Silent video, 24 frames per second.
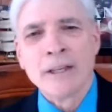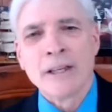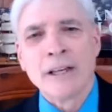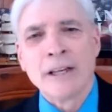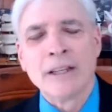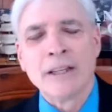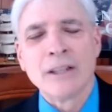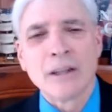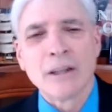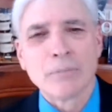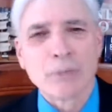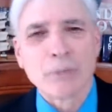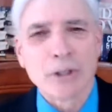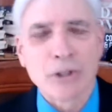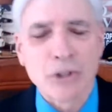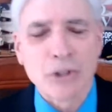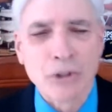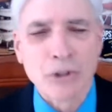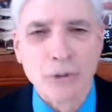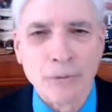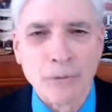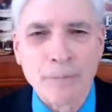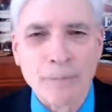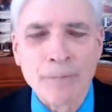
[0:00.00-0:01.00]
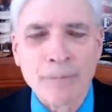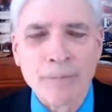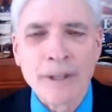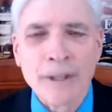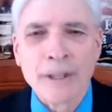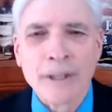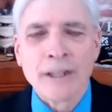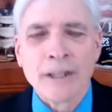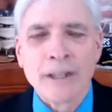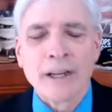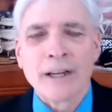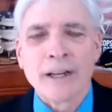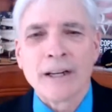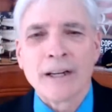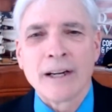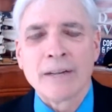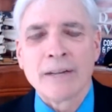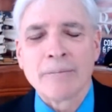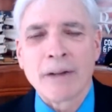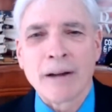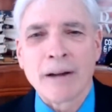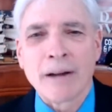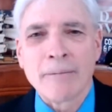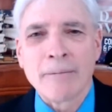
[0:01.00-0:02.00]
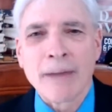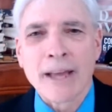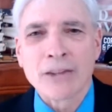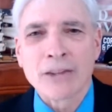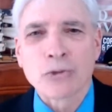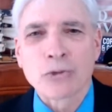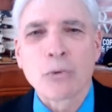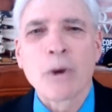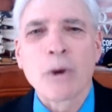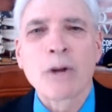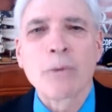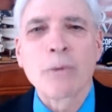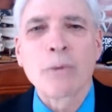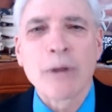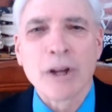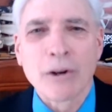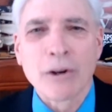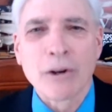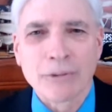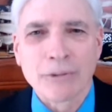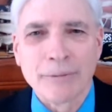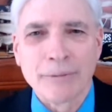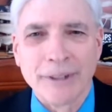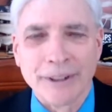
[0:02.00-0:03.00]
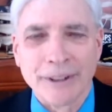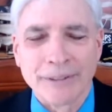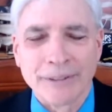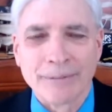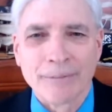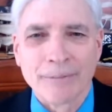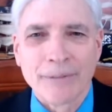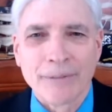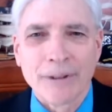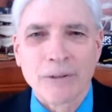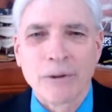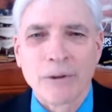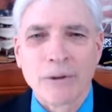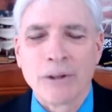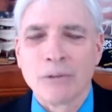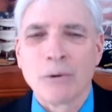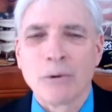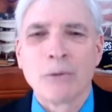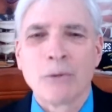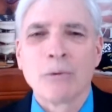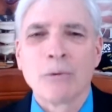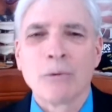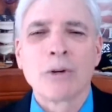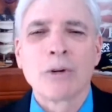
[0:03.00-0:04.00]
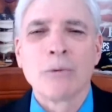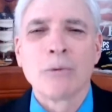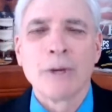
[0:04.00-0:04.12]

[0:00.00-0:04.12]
And number two, I'm asked, where do we go from here? What do we